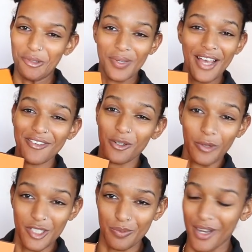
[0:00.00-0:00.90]
we have an
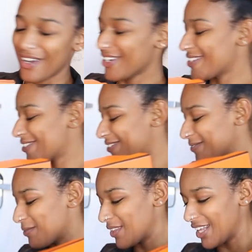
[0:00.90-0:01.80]
orange box.
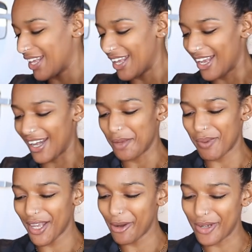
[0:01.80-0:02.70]
And I
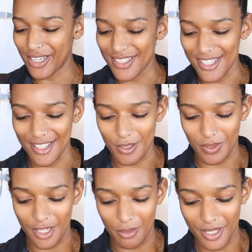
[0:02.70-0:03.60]
bet you didn't see this
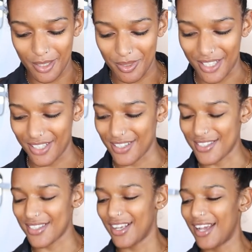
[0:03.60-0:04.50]
one coming
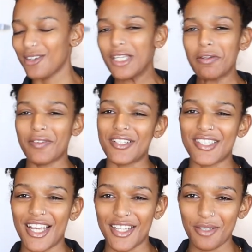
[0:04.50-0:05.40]
because I don't think I ever
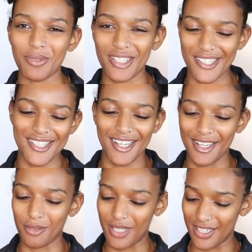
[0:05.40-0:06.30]
said it, but this is an
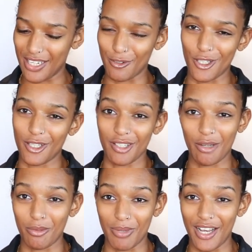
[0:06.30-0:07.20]
item that I never thought that
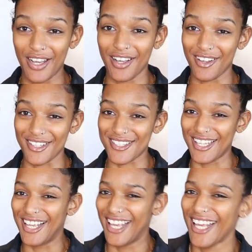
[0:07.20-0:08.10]
I would buy,
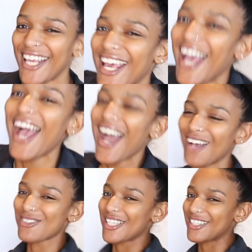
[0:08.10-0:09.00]
honestly.
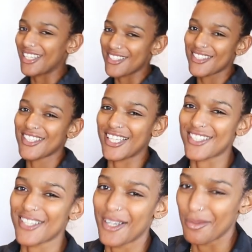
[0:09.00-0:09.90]
I was like,
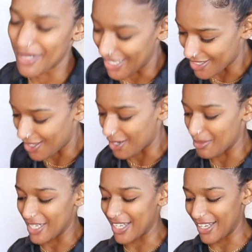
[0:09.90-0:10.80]
that's dumb and that's a lot of
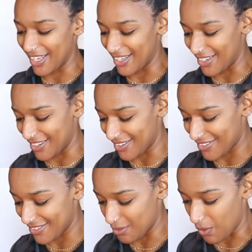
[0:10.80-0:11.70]
money and
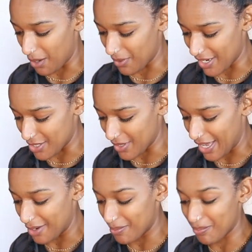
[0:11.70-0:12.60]
why would I do
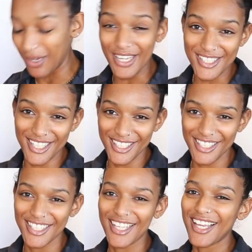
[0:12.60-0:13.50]
that? But,
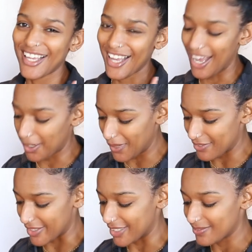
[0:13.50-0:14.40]

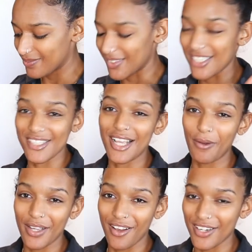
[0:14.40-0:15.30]
however, this is how
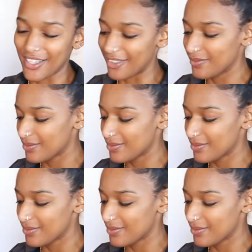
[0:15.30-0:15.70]
I got here.